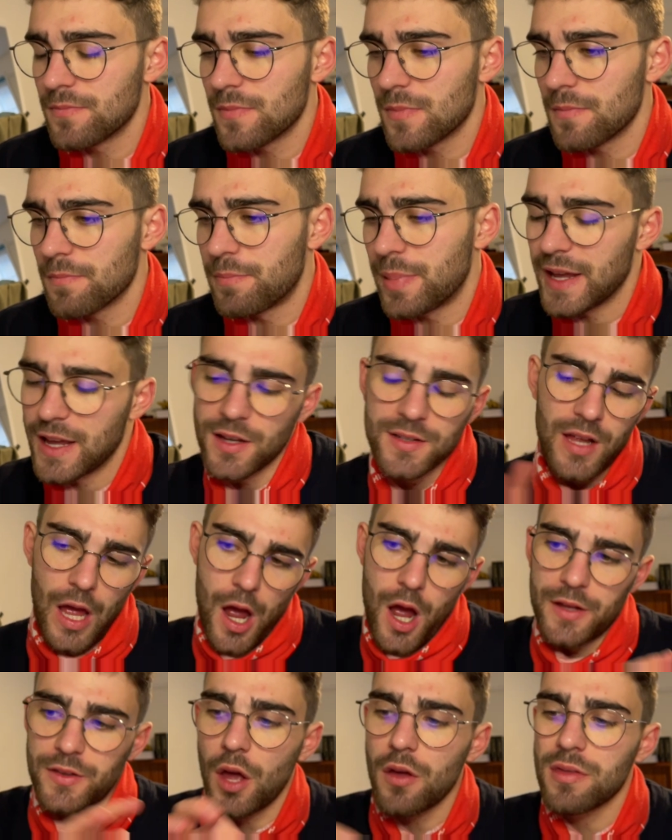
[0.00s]
because
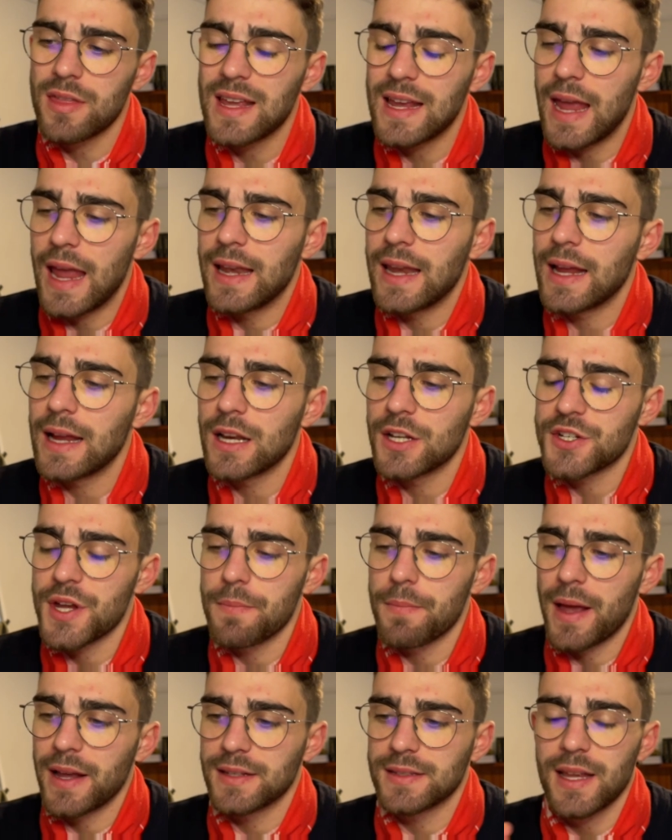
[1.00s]
I don't think in English it
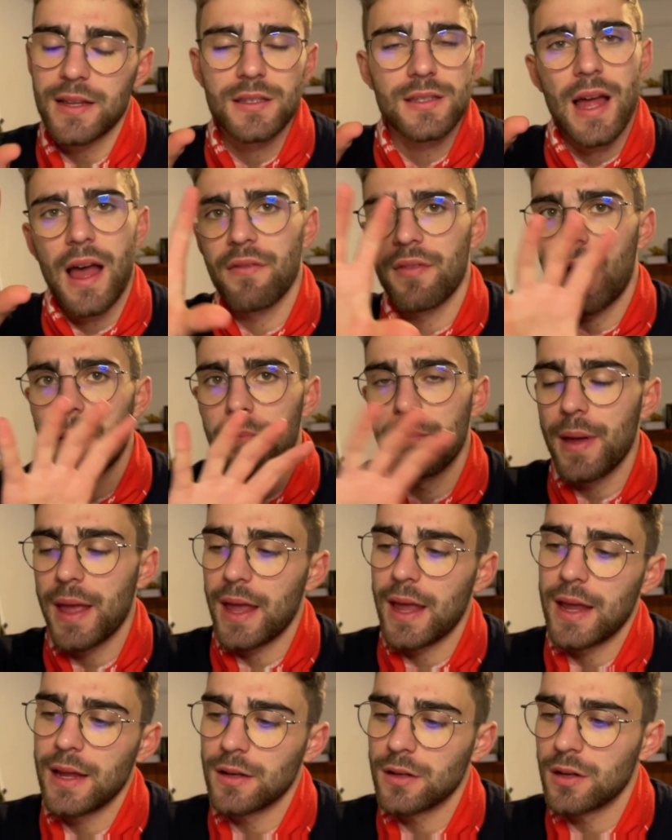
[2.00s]
makes sense to have that bit
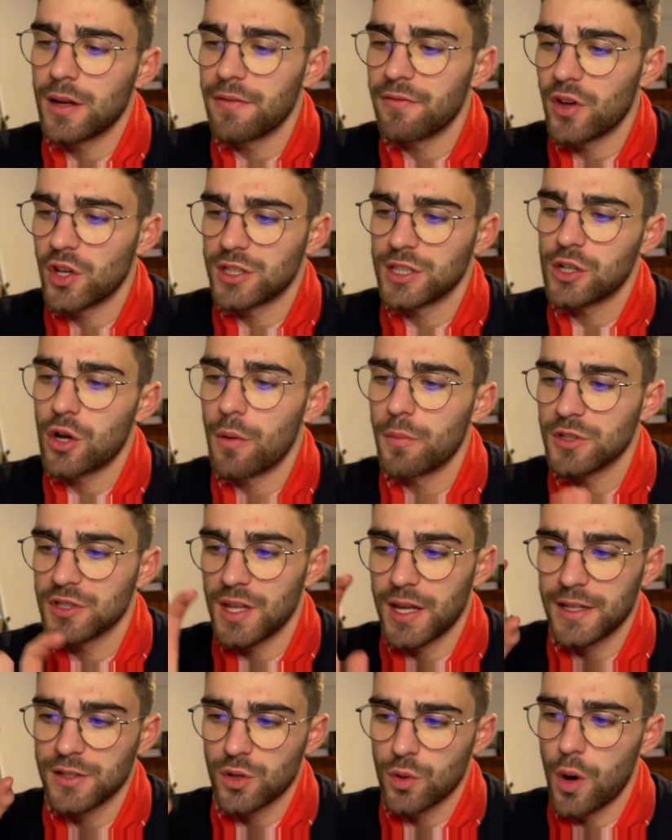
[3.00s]
in inverted commas that
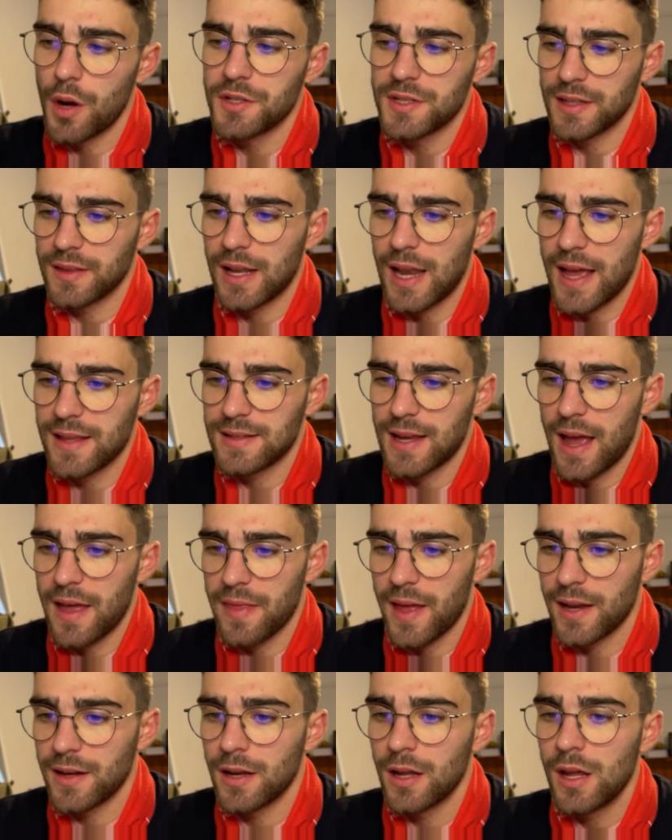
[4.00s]
is quoting the letter and
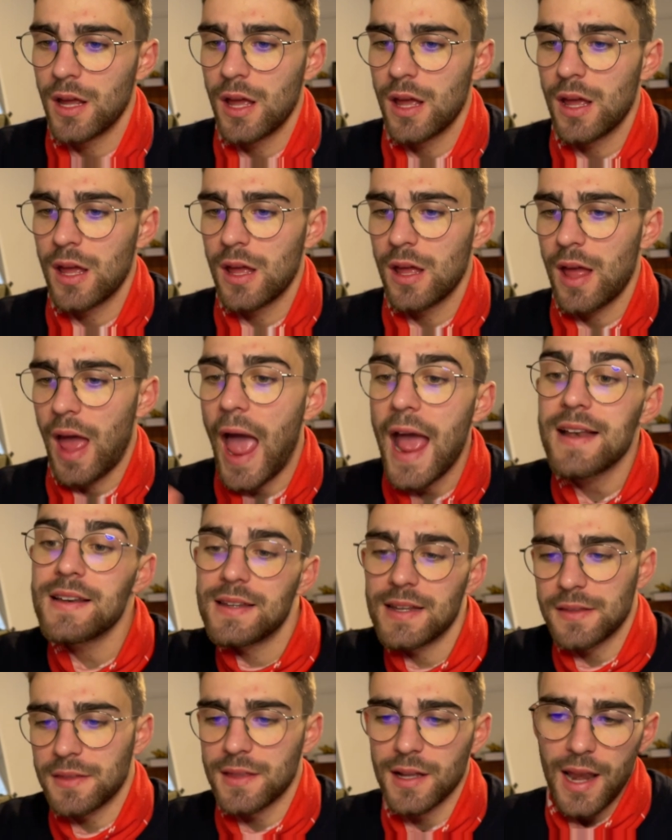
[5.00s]
then
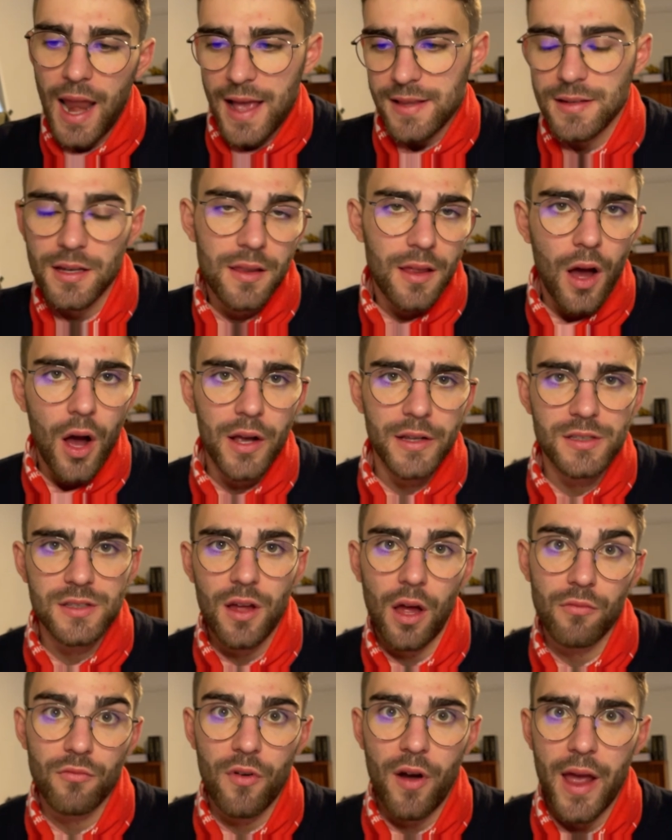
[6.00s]
ended the letter that
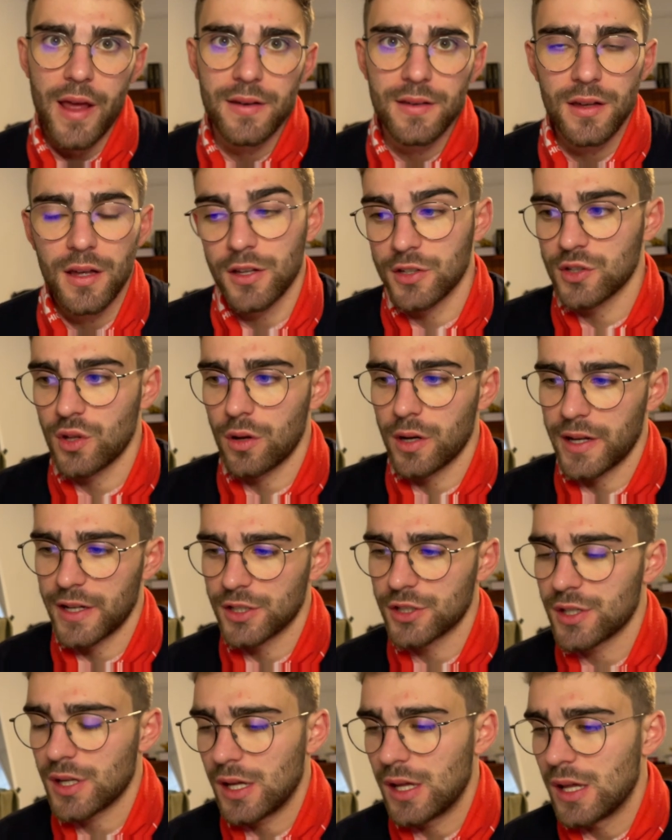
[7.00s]
Einstein read,
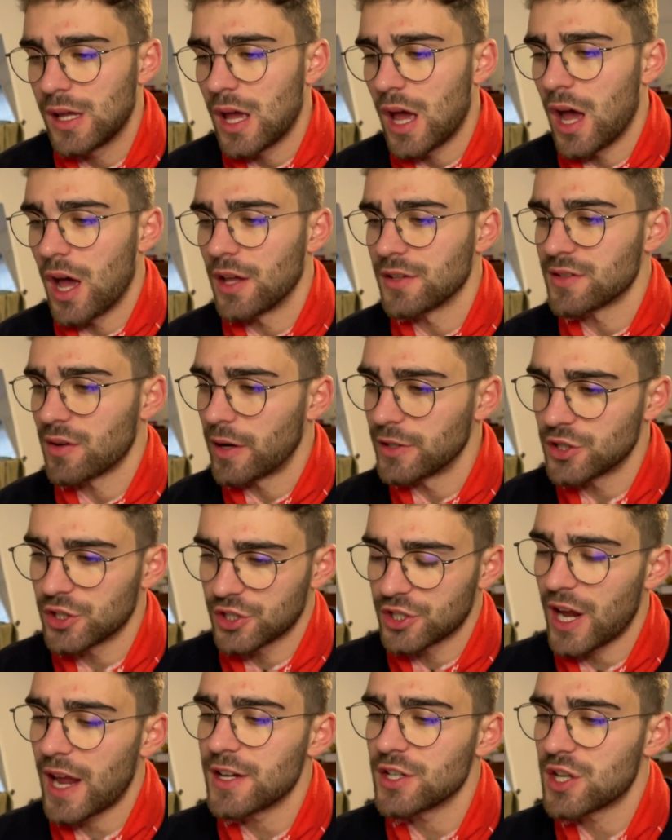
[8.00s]
astonished. So I just
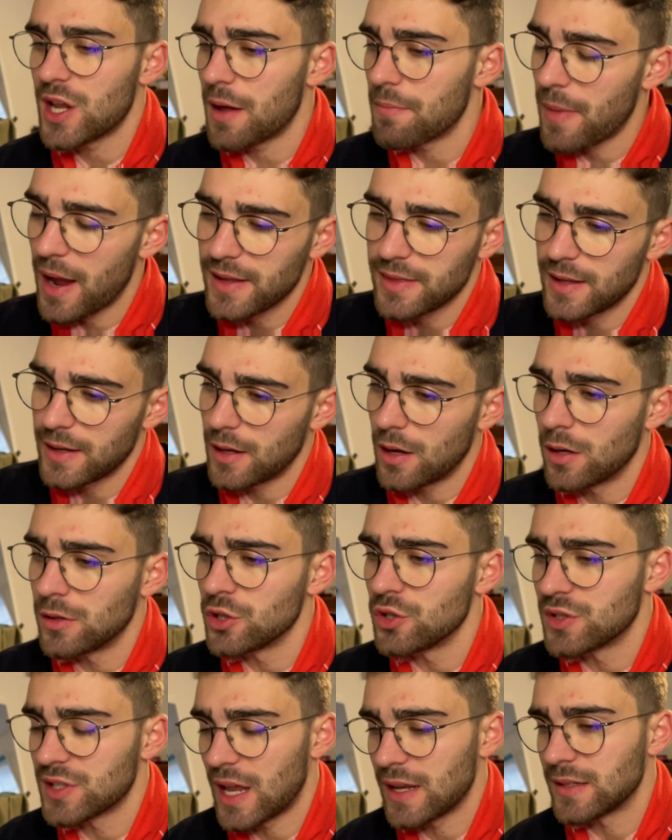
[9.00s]
changed it, made it a new
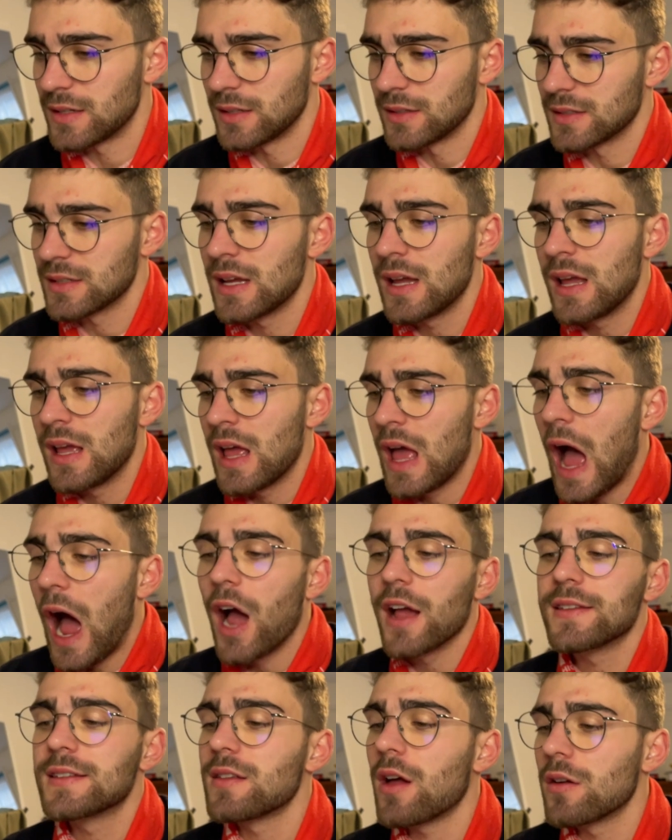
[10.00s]
sentence.
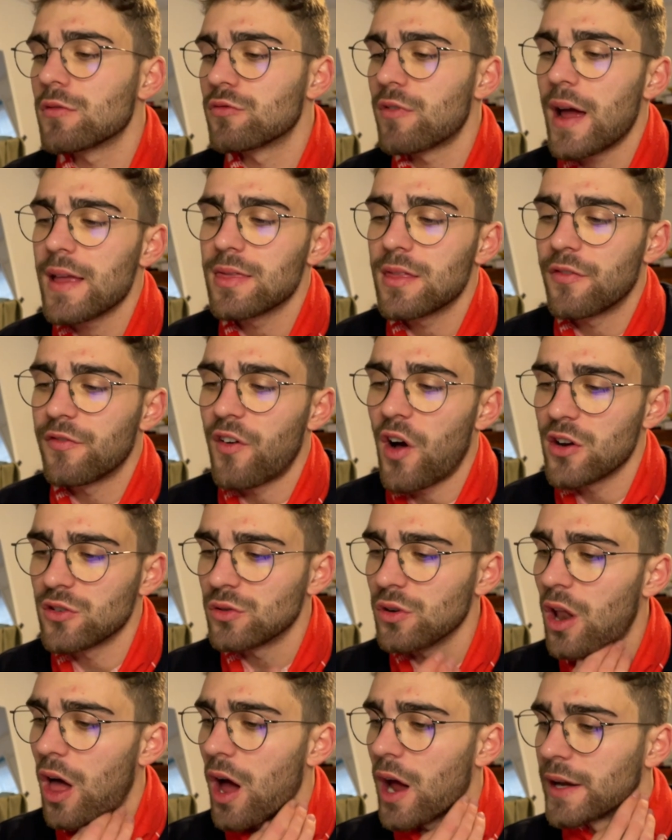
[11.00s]
Einstein read the final
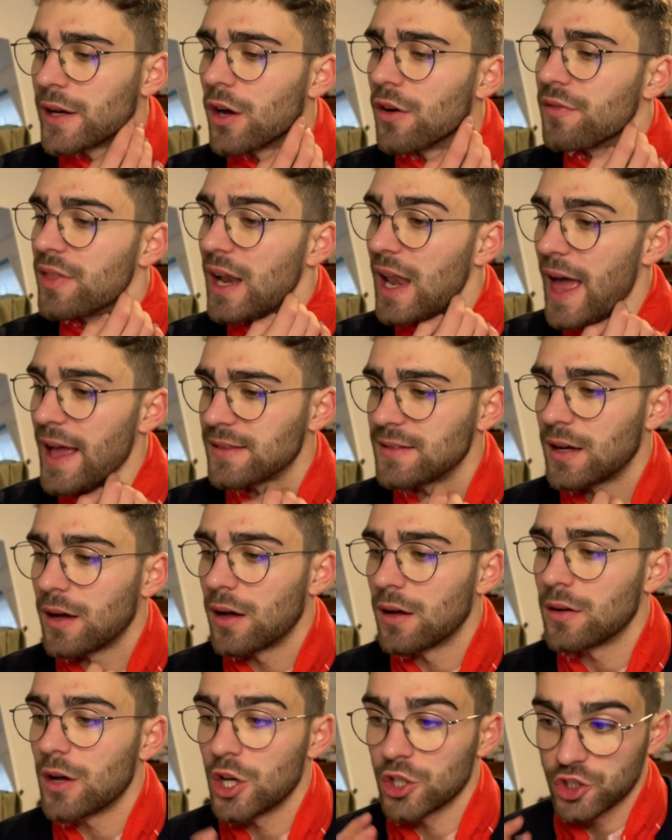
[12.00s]
line of the letter,
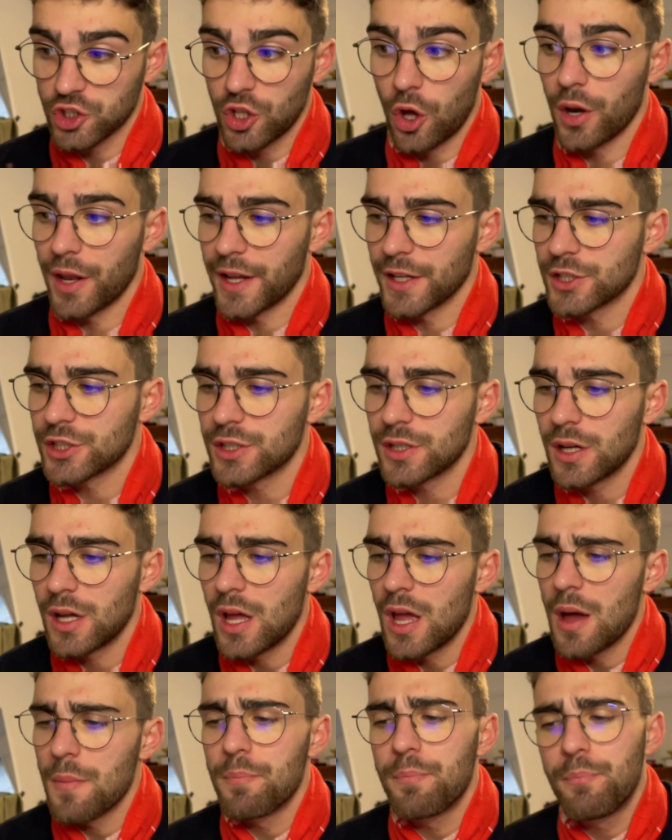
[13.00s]
astonished,
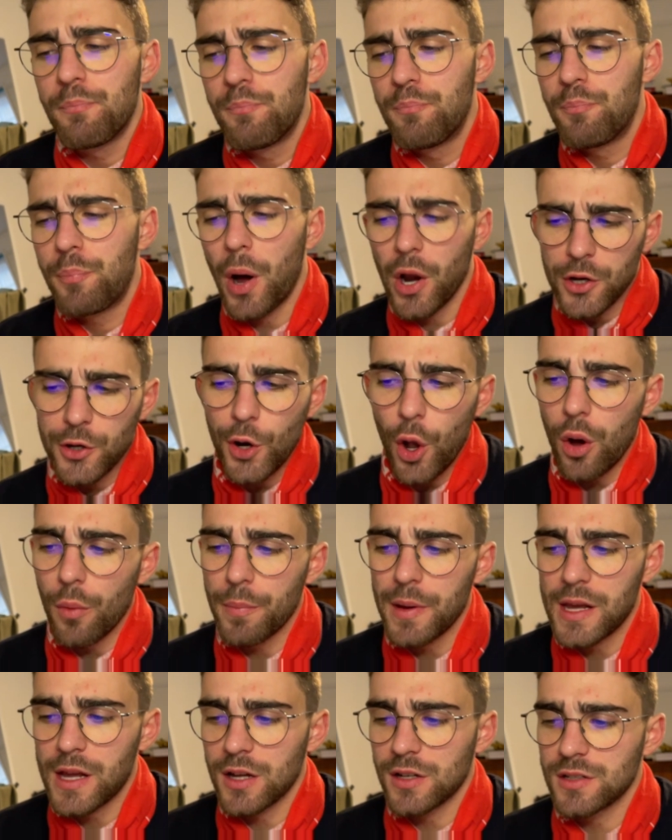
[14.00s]
but not
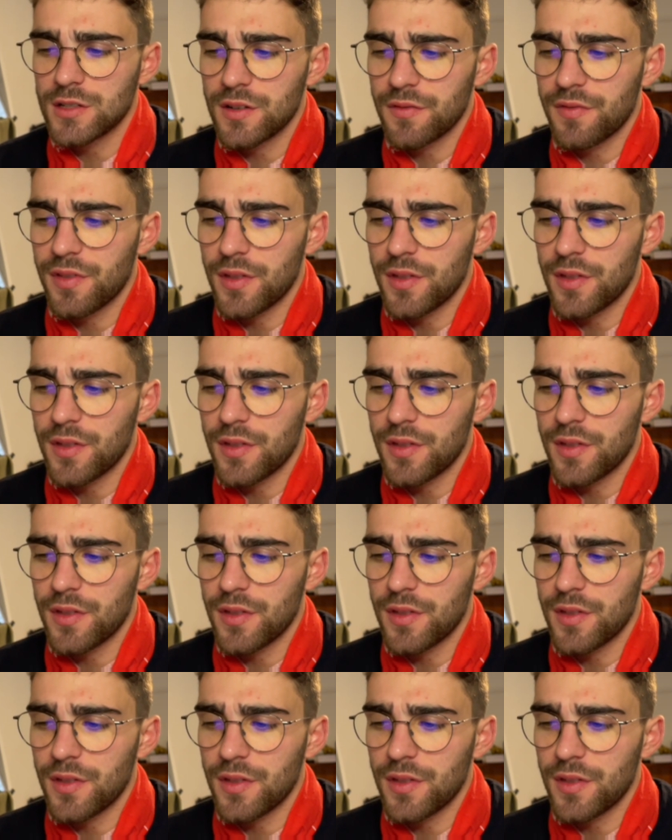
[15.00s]
because one